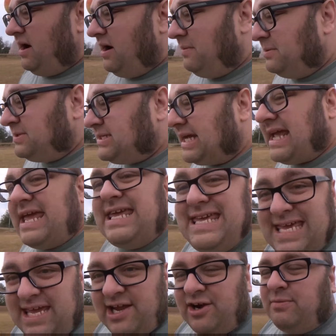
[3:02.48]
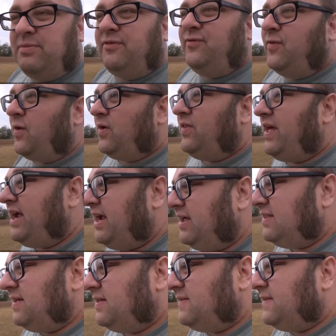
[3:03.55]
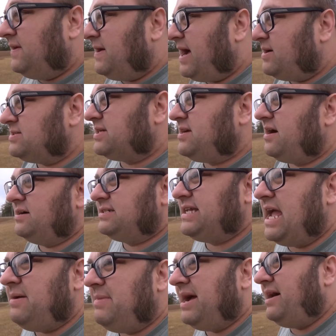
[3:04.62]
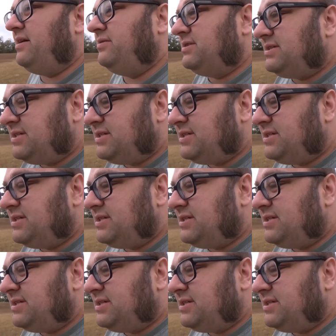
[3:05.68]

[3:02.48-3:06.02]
almost like a year before the House of Cards came out,